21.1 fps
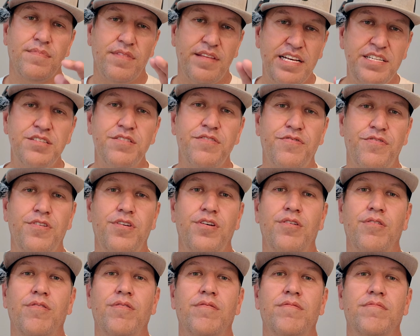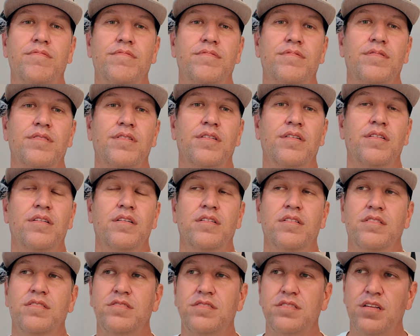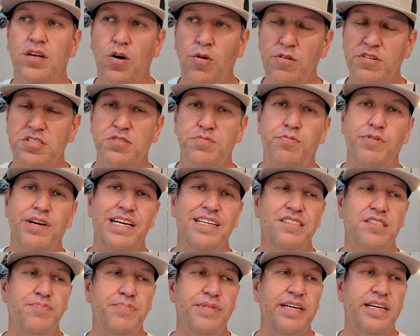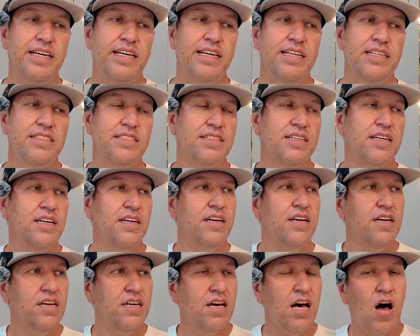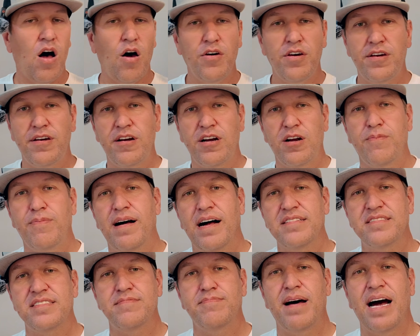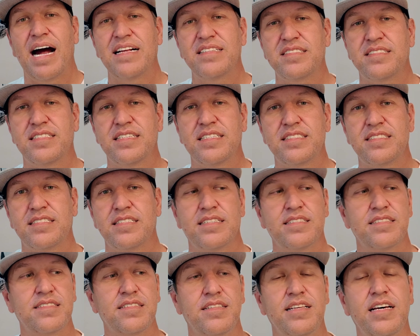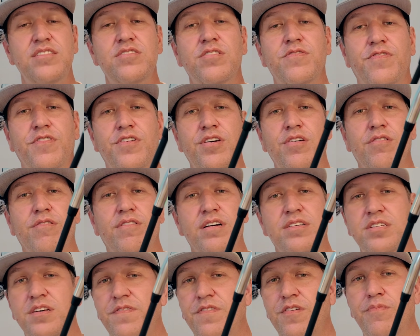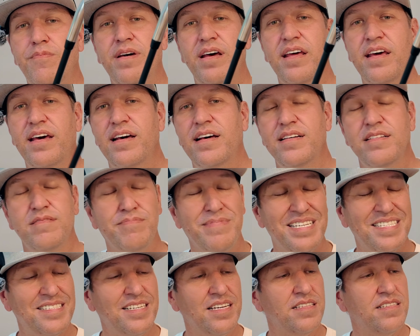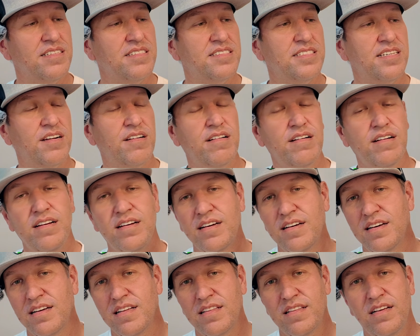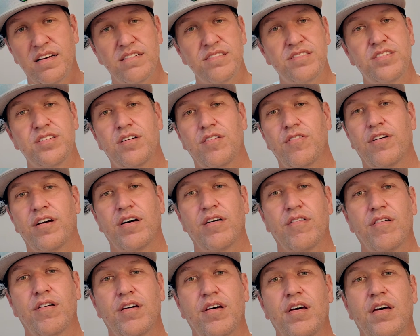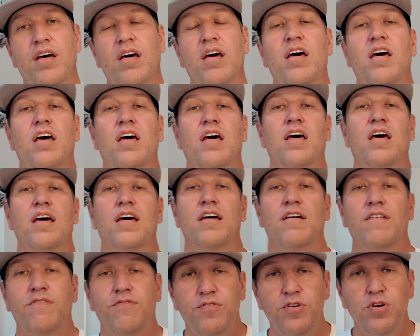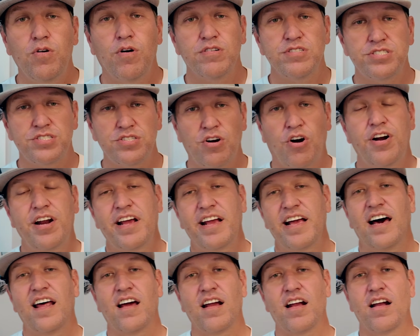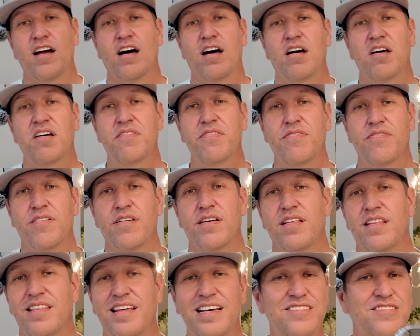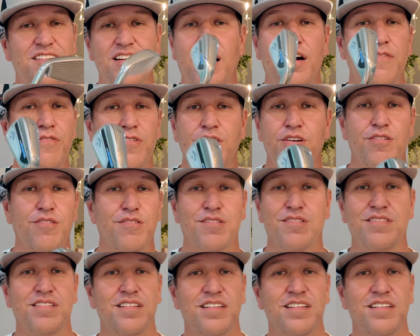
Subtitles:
These are for you. Slower swing speeds. All you care about is max distance. These are for you, because if you miss-hit the center, they'll still go. If you are starting out at golf, these are not for you.